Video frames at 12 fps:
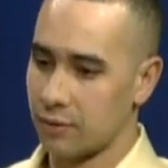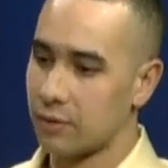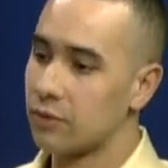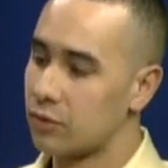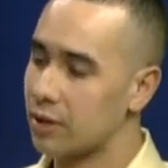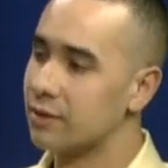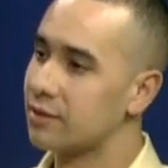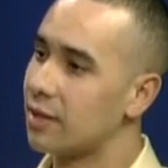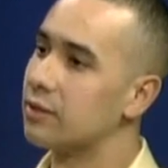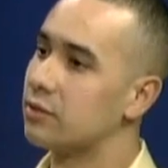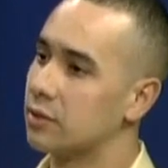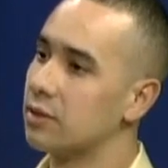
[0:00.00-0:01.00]
So I
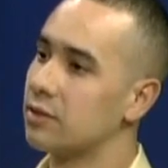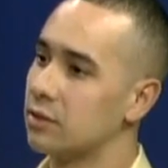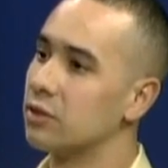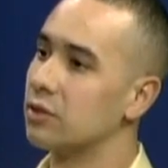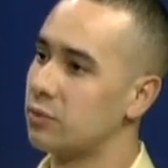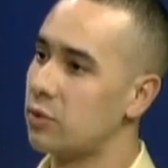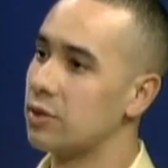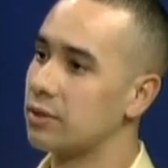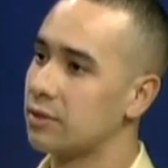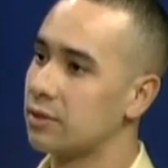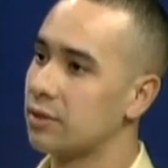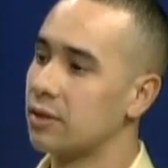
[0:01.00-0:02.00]
decided to listen to the
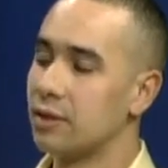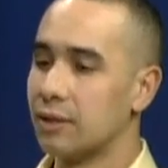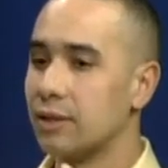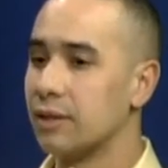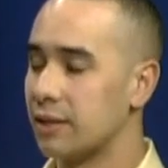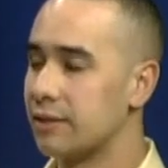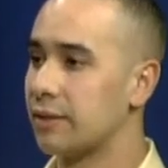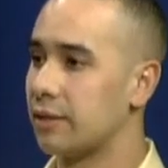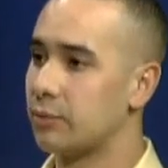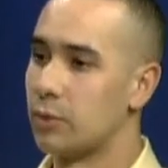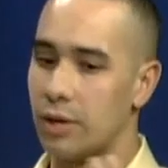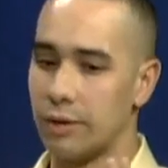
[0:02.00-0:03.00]
voice. And I said,
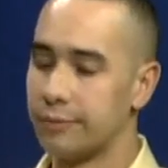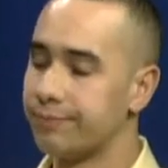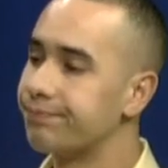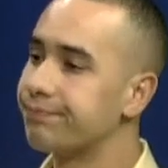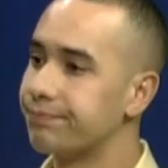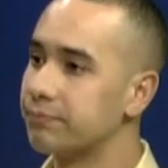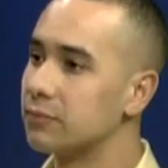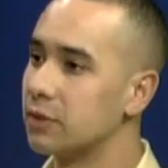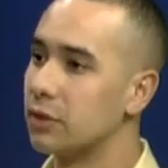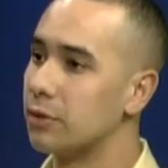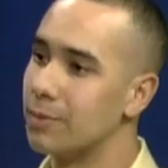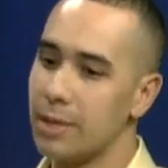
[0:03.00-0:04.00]
well, you
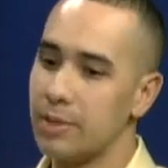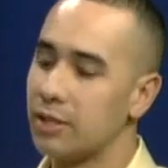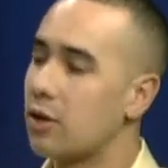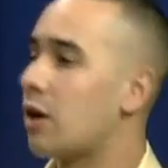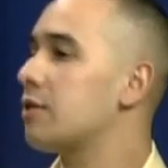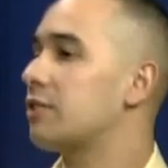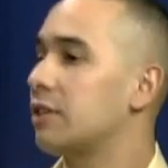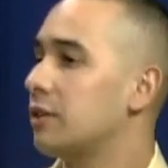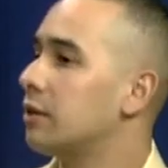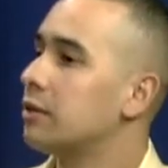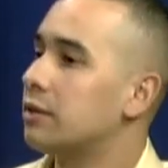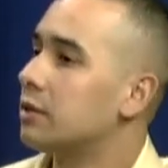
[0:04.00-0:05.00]
know, maybe the car is going
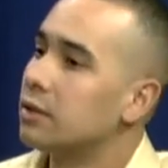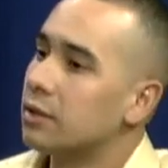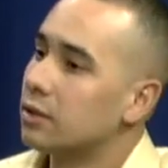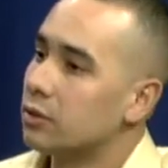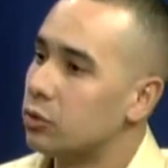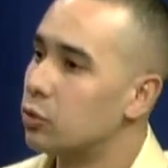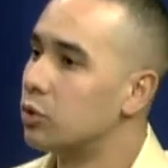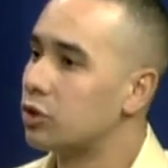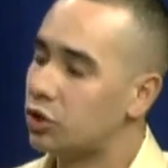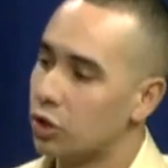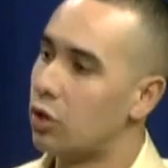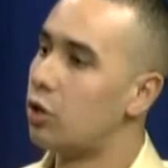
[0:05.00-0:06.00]
to do a
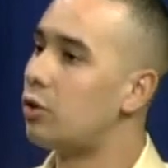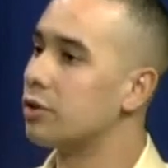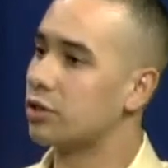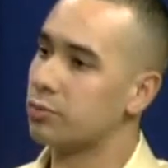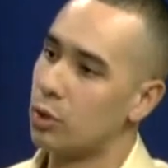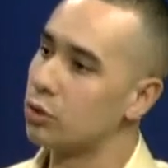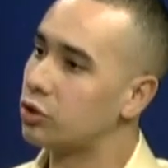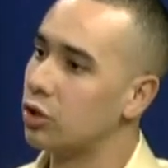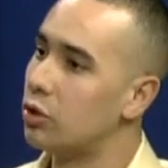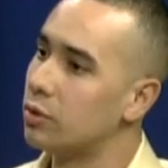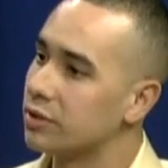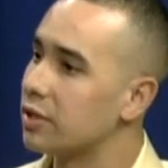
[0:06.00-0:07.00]
show a smoke
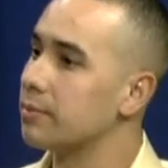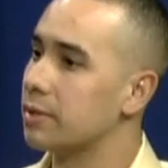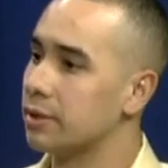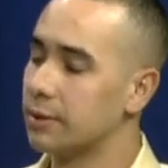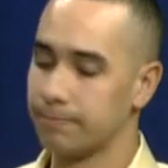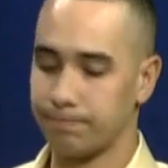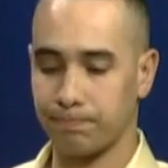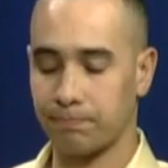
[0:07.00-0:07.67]
show or something. Yeah.